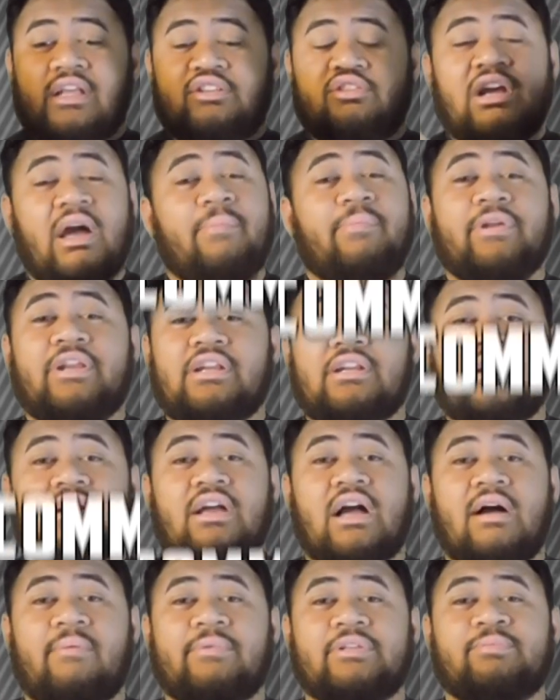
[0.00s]
Drop it in the
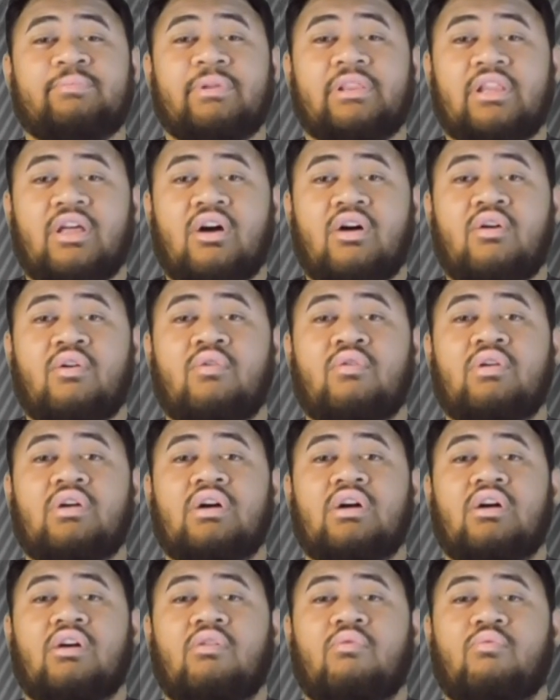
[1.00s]
comments below.
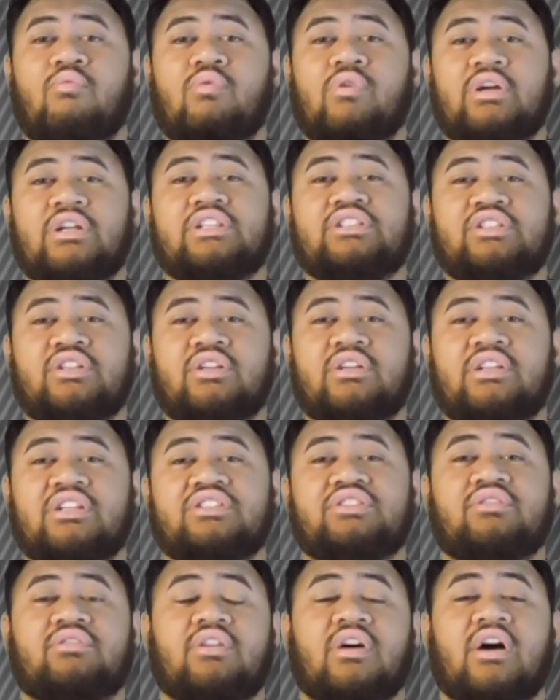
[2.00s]
What is your
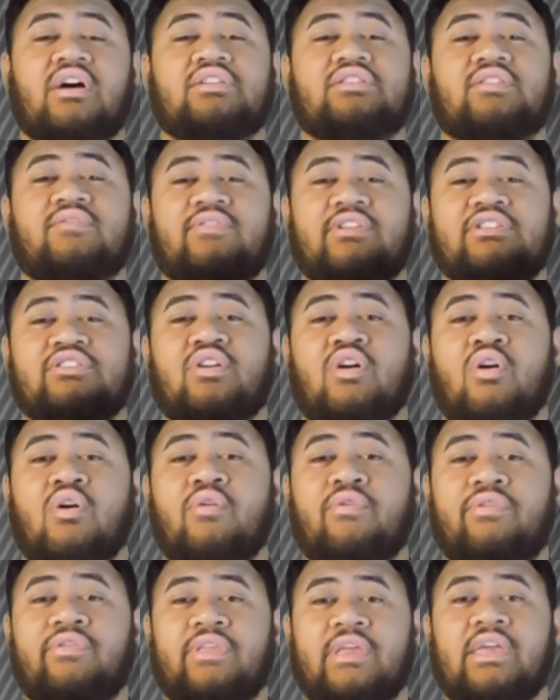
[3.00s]
initial thoughts of this
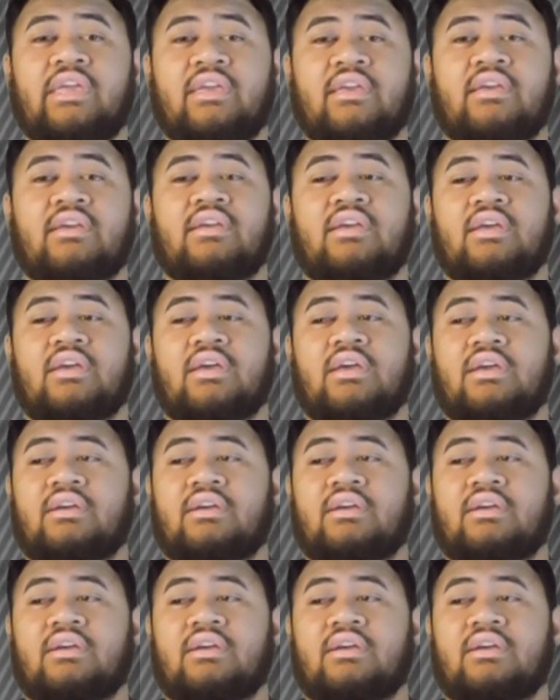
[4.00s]
whole thing?